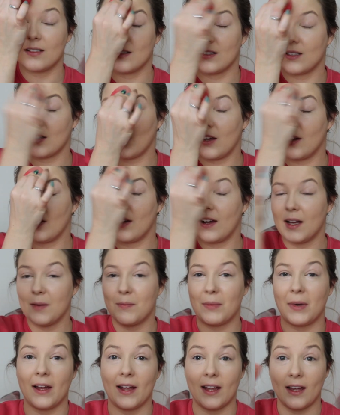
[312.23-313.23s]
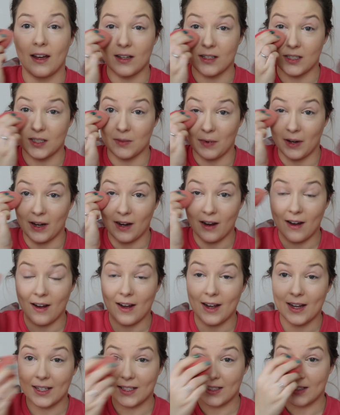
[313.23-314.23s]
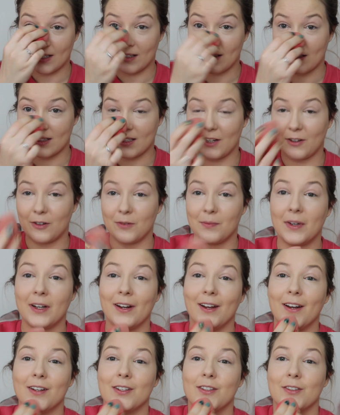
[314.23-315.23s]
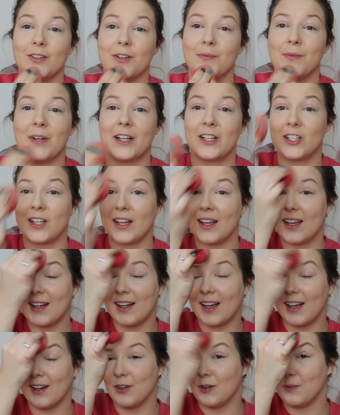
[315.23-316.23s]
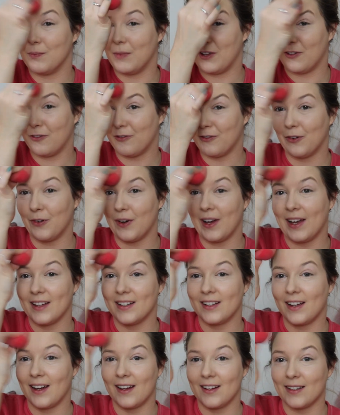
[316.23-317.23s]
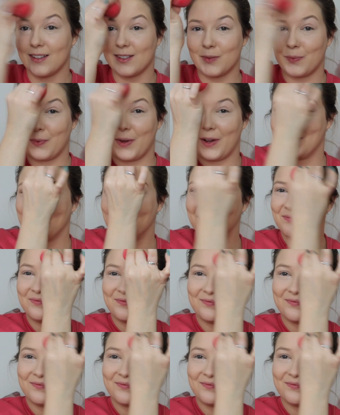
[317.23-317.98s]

So I apply it under my eyes, down the centre of my nose, on my chin and on my forehead as well.